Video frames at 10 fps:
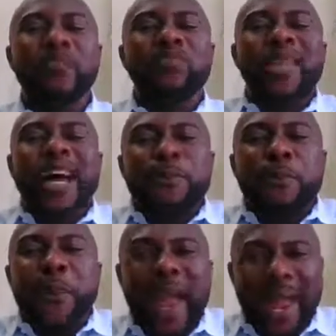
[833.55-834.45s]
that
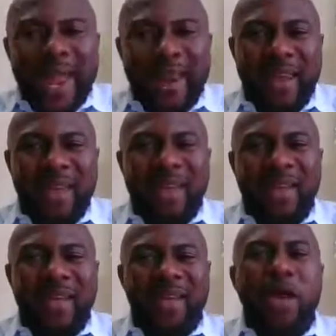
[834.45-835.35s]
pain
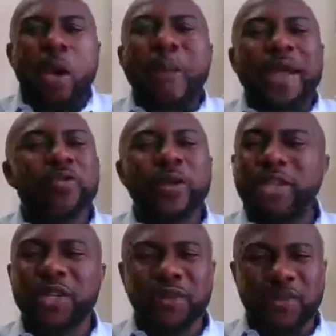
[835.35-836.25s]
might
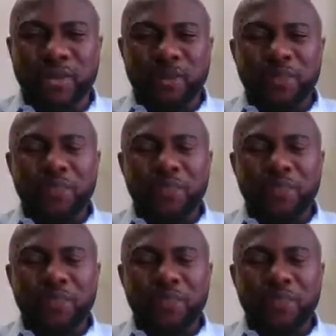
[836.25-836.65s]
reduce.